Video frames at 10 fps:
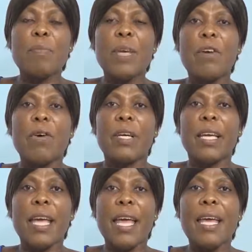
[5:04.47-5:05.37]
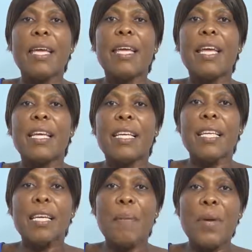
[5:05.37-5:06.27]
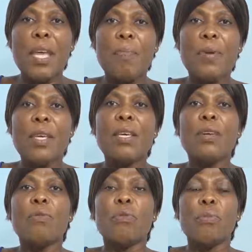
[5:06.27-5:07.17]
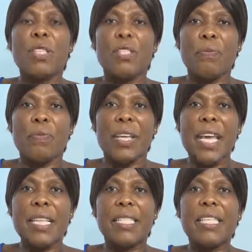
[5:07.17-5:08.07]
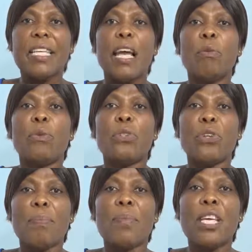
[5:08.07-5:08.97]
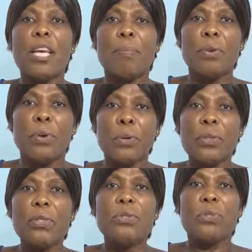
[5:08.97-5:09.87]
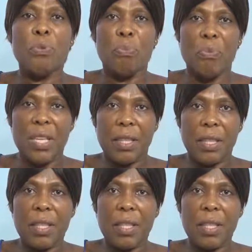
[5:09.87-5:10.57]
may occur and then the baby will be suffocating and will not be able to breathe.